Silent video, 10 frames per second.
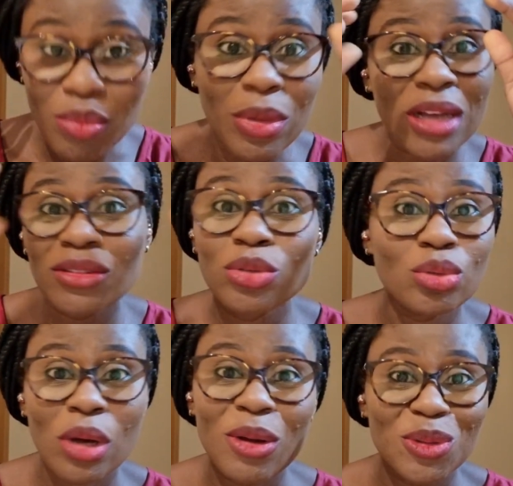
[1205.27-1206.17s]
I don't know
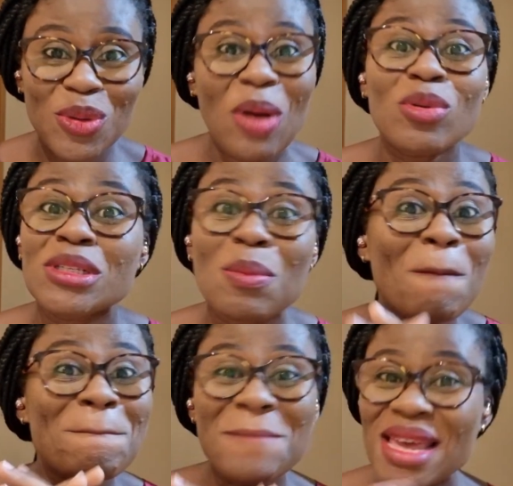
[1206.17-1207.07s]
how I was
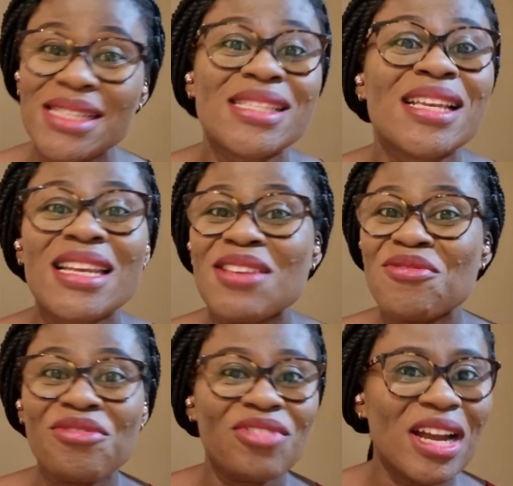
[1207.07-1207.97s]
mentally
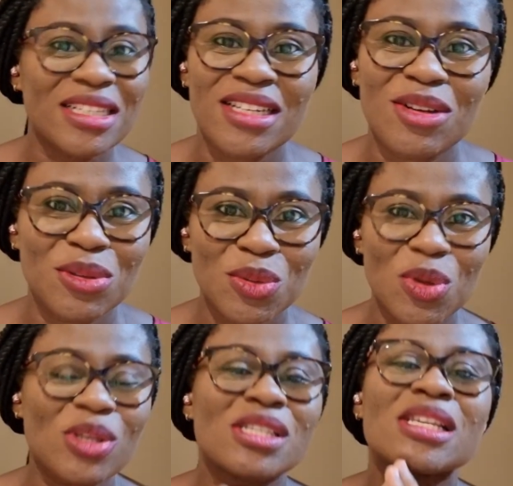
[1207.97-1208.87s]
fagged out,
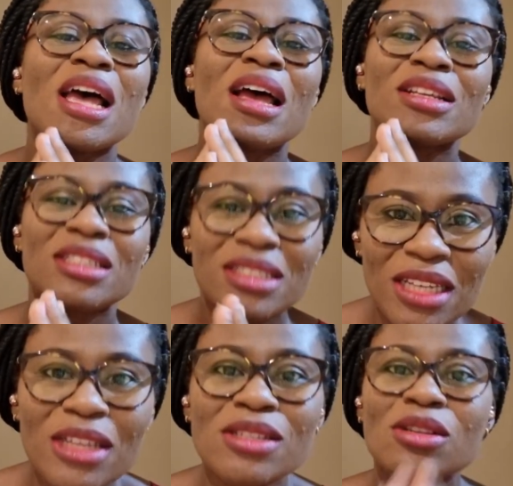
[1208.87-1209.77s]
because
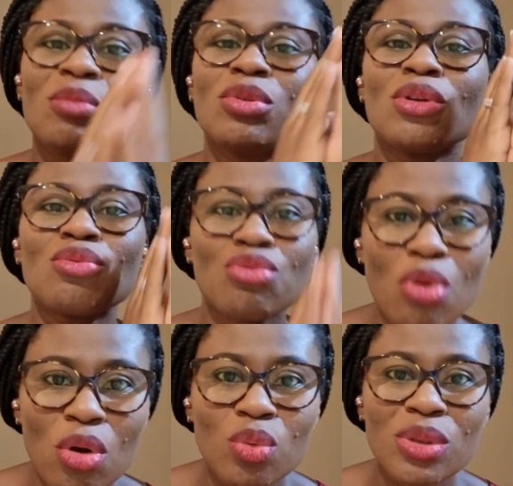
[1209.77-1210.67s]
there's something
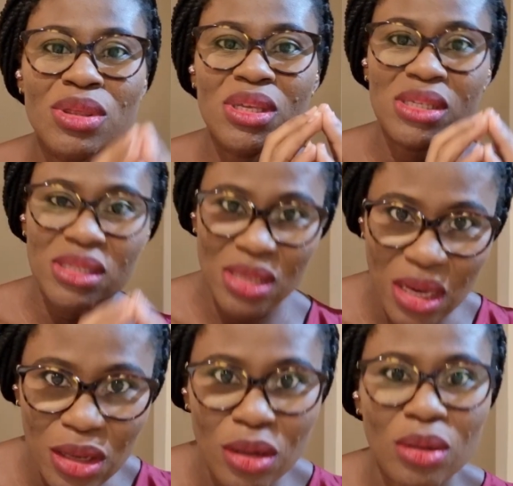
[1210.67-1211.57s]
wrong with this
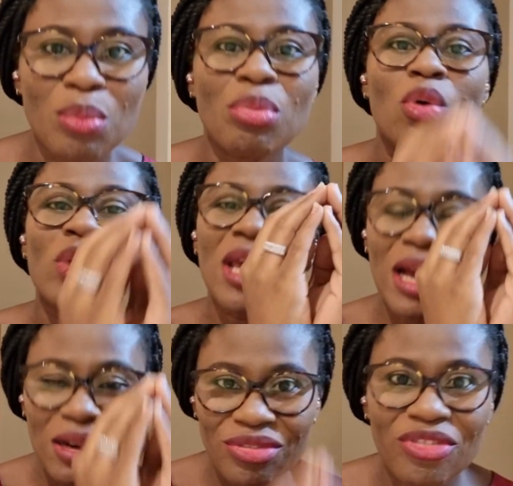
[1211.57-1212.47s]
girl, but we
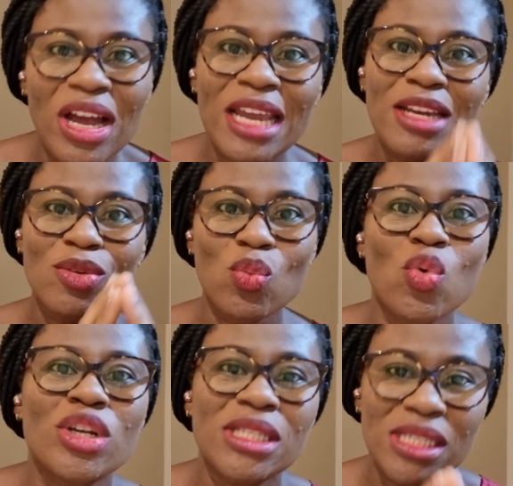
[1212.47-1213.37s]
can't find
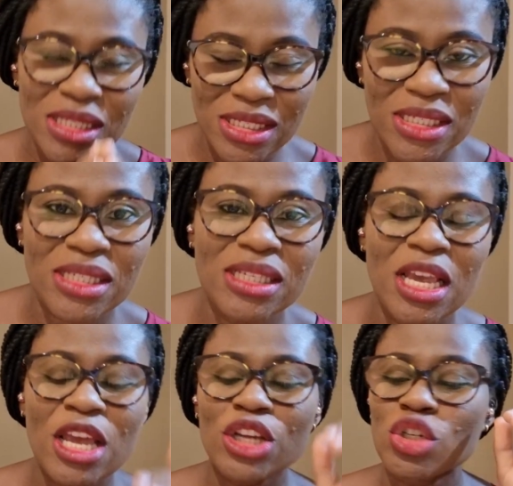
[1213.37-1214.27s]
what it is.
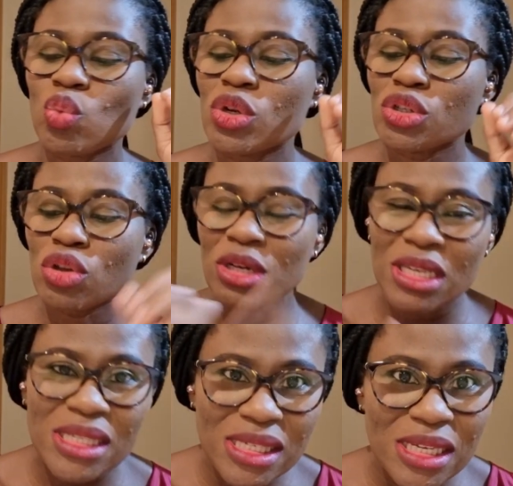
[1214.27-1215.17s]
She was not
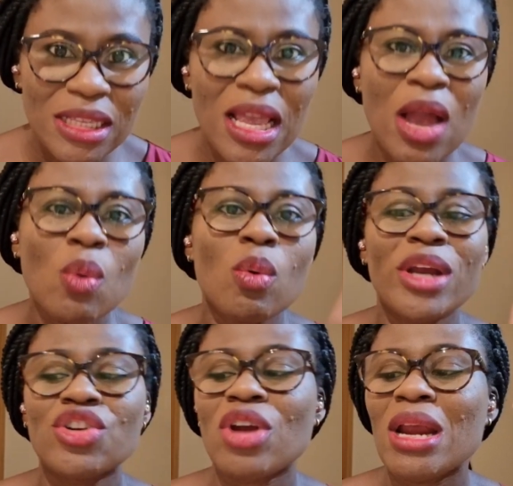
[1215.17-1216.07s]
eating. We were
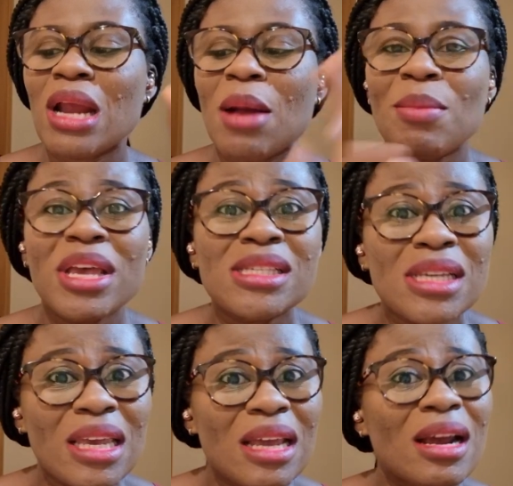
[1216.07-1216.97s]
trying our best to
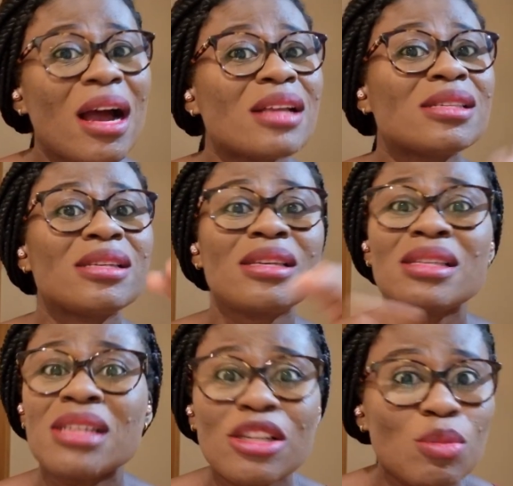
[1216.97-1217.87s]
get her to
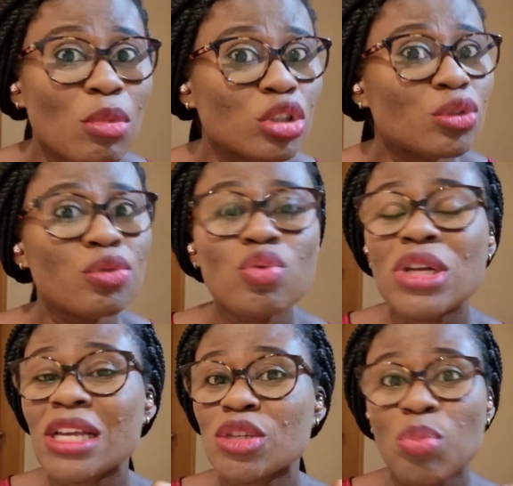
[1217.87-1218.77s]
eat as much food
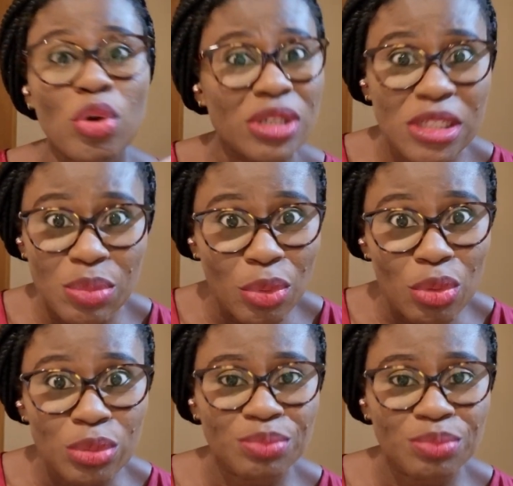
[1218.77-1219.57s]
as possible,